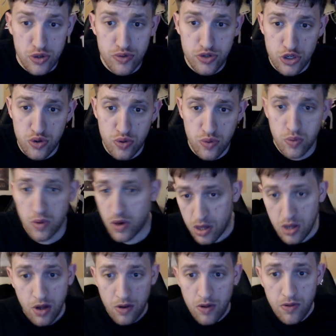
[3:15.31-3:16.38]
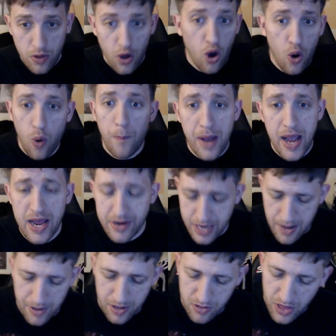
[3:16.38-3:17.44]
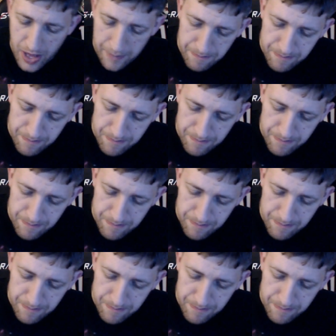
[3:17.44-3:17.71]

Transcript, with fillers: to the whole pandemic thing.